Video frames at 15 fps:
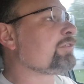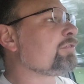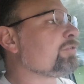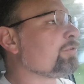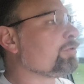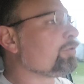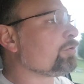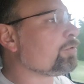to,
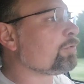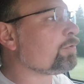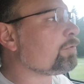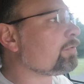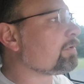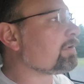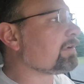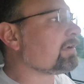
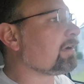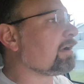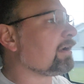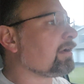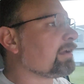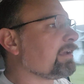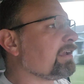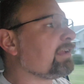to
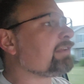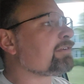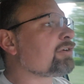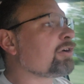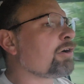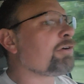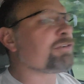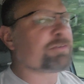uh,
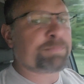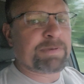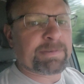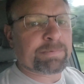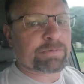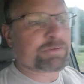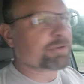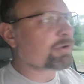encourage
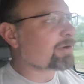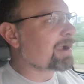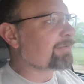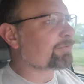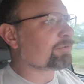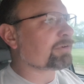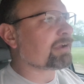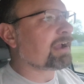people to go
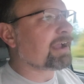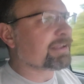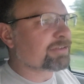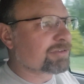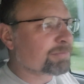after God,